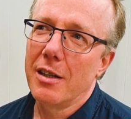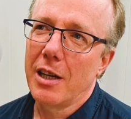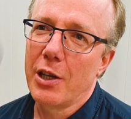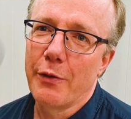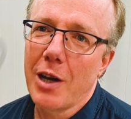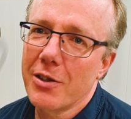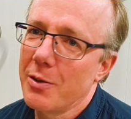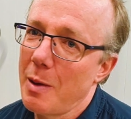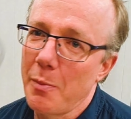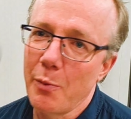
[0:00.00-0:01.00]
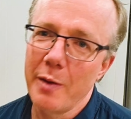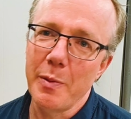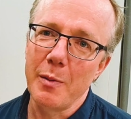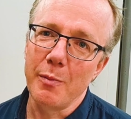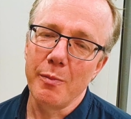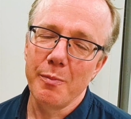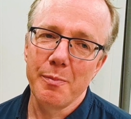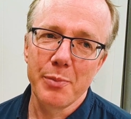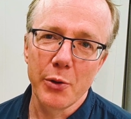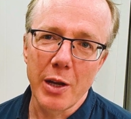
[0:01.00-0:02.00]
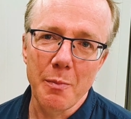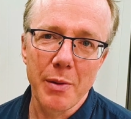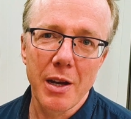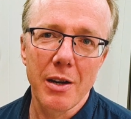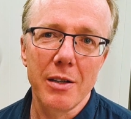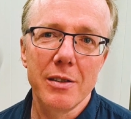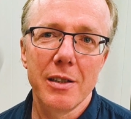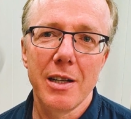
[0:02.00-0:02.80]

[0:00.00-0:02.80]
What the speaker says: Like, you've got to remember, we've been brewing beer